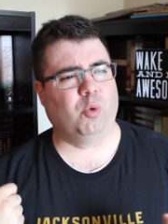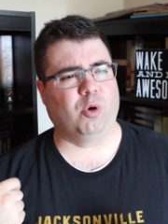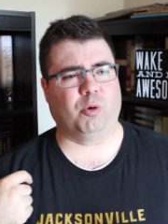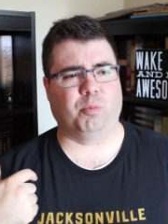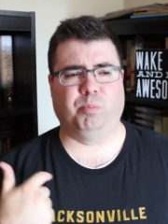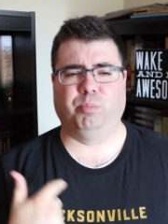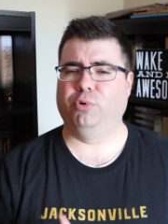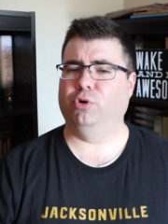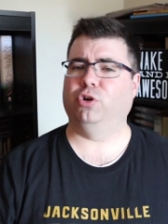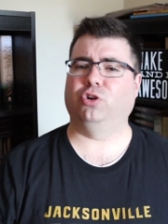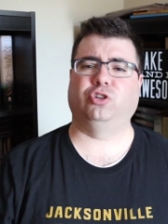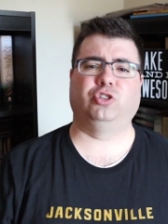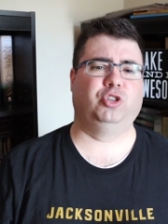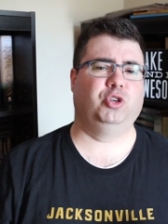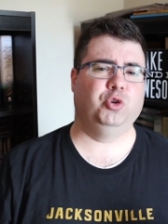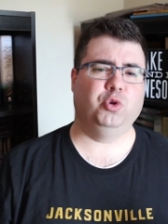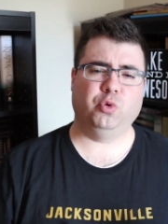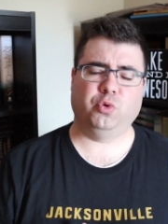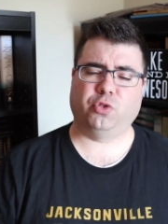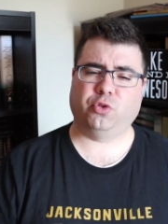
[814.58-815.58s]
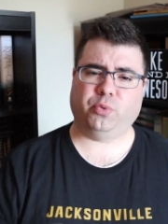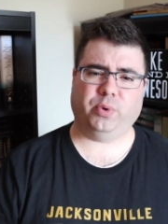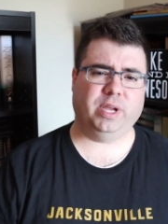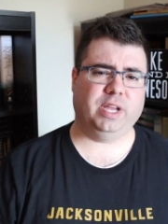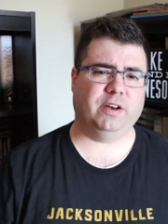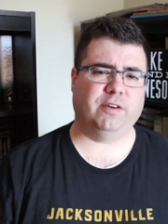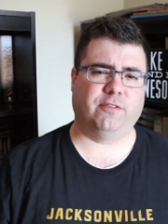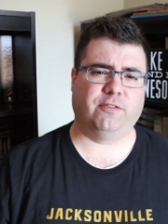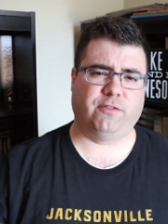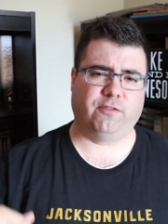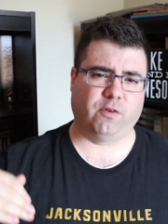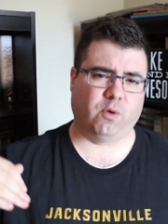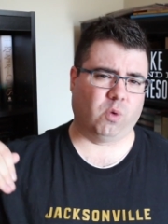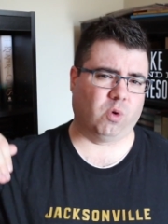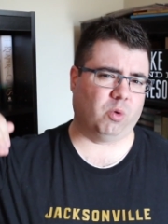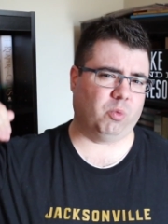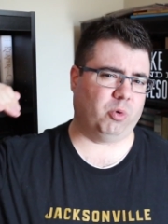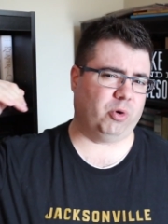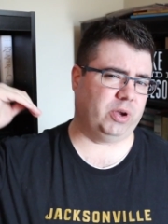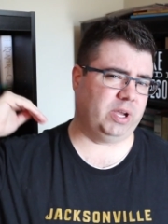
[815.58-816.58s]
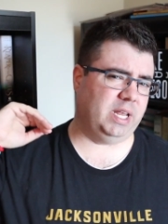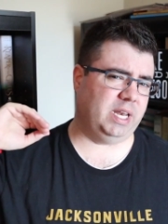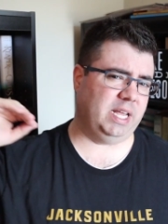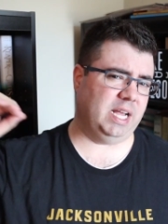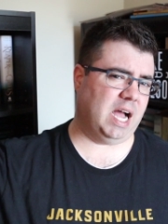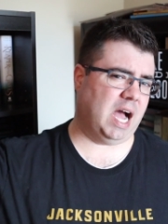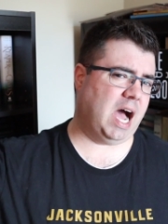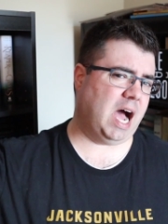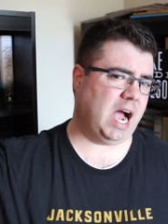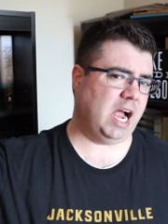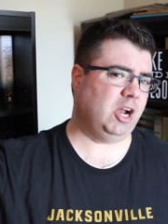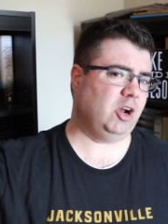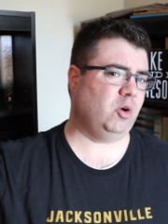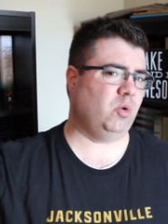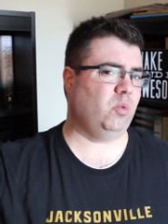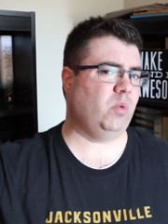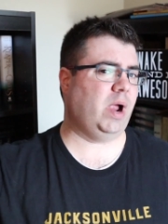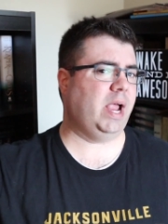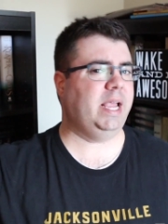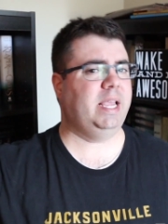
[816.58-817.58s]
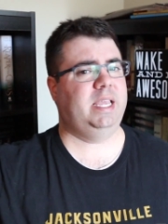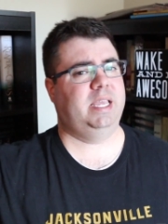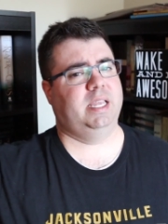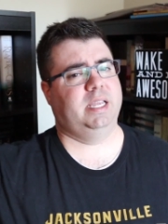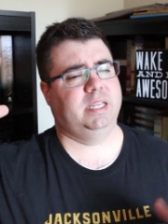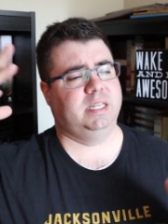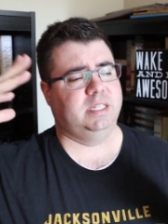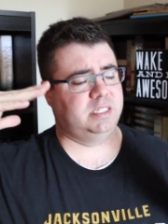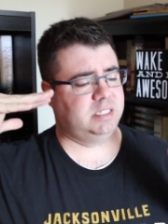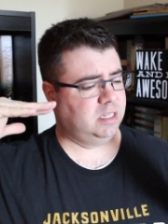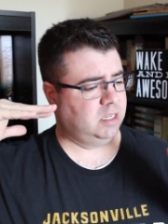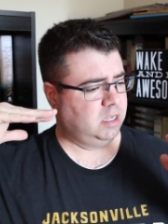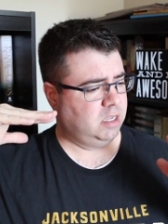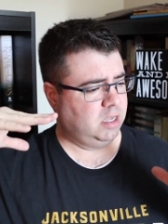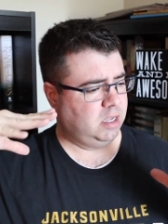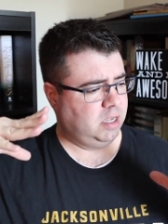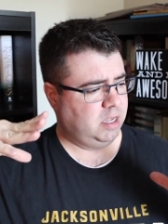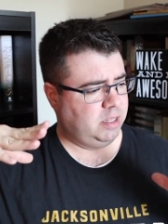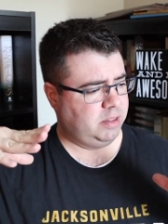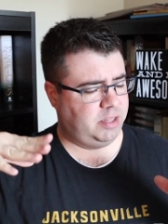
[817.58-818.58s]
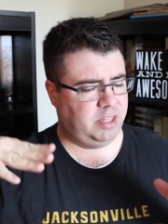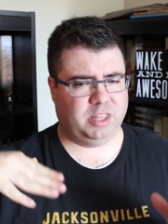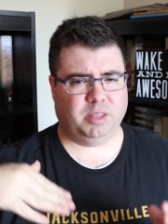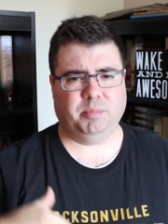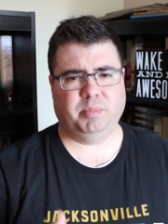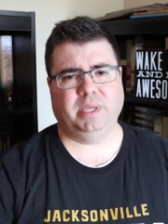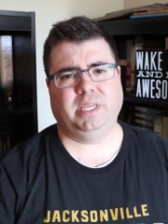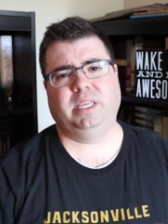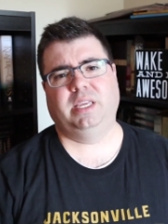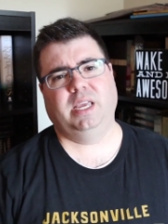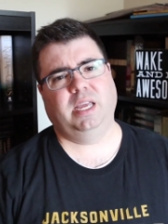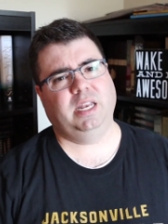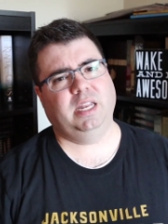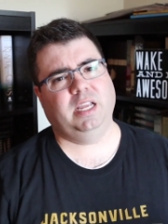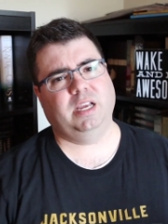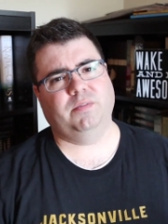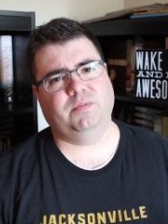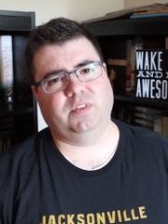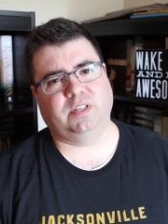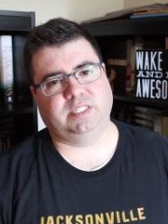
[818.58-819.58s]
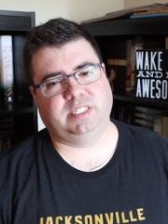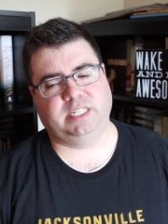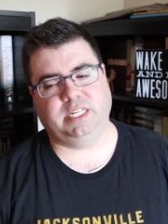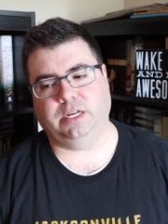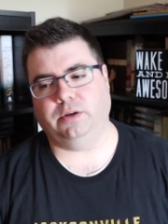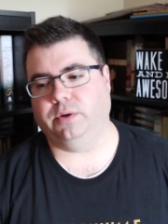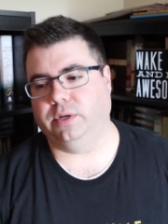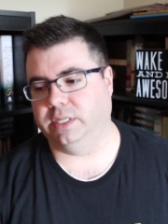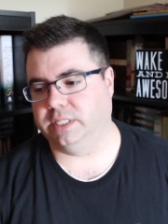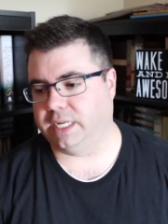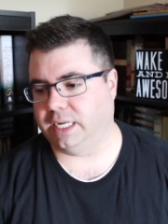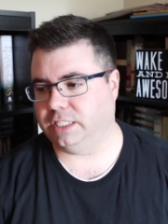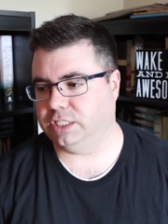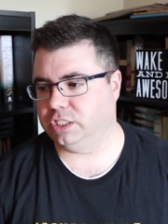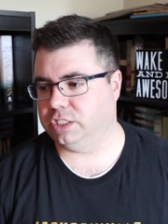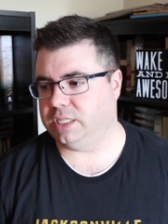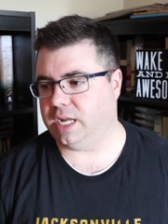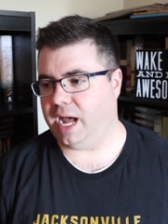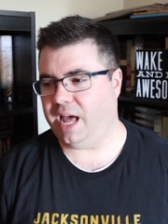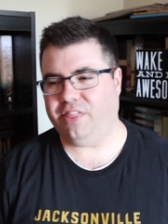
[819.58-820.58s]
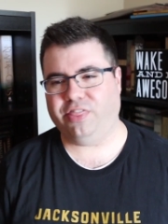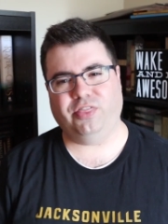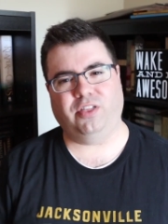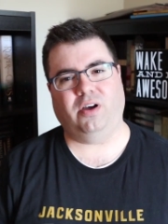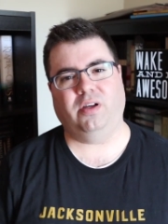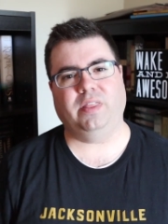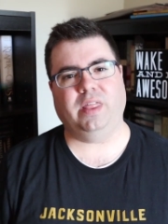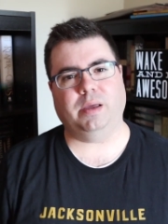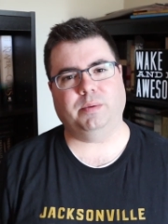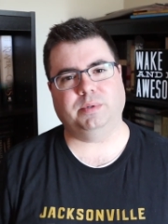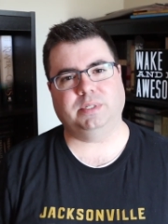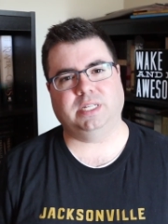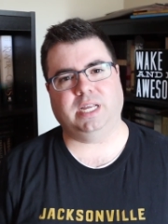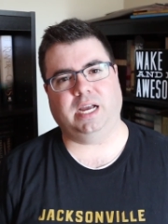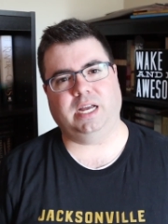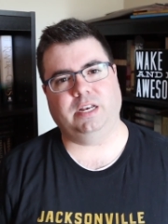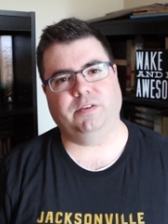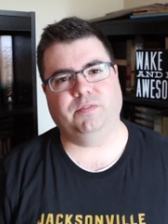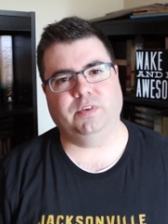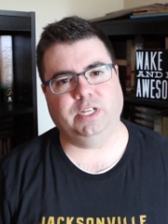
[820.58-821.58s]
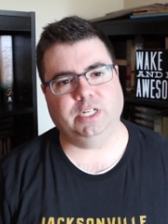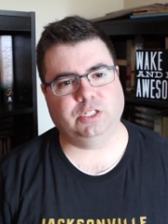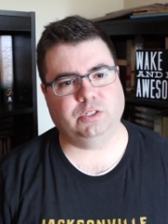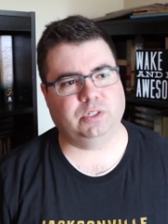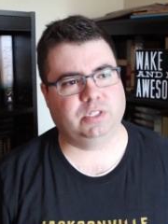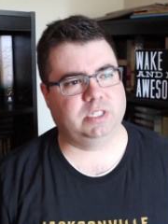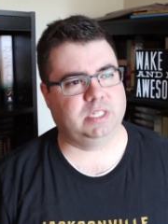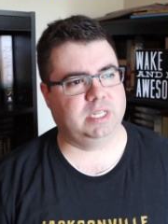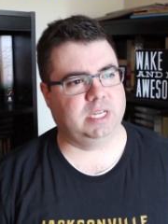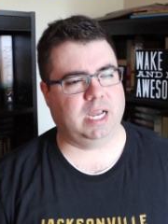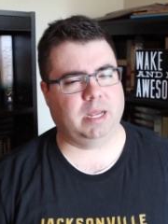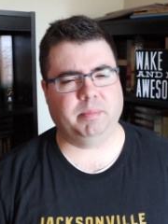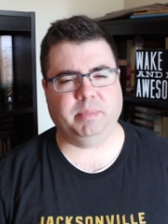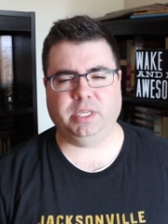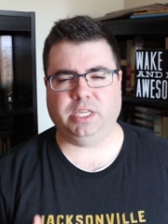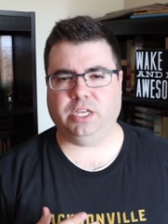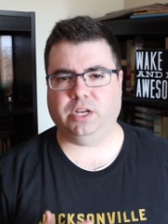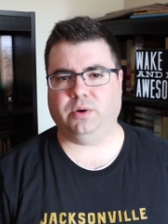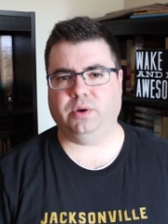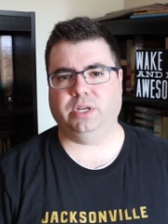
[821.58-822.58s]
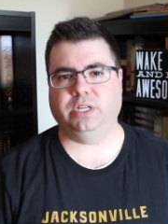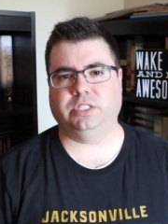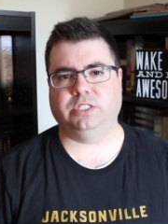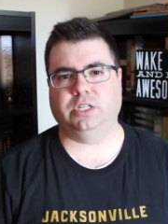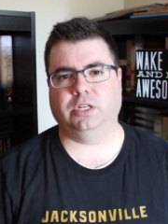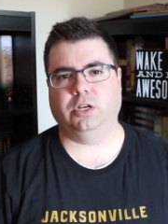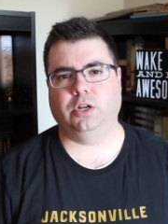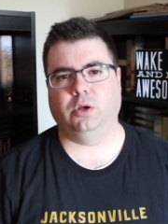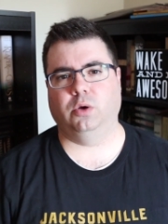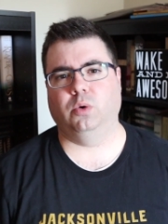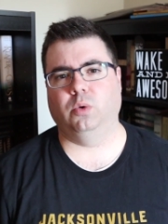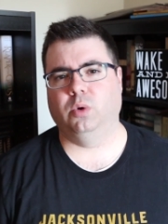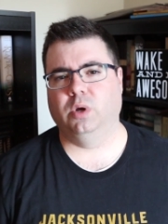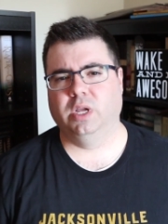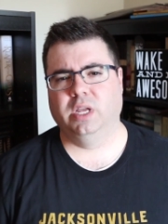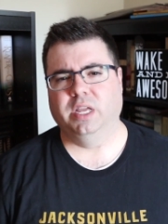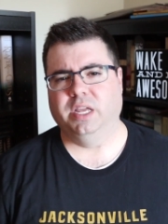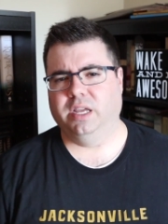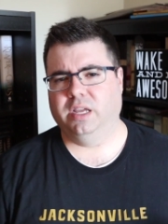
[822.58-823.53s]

where book two, three, and four were getting higher rankings than the beginning of the series. I just I thought that was kind of interesting. I'd be curious to know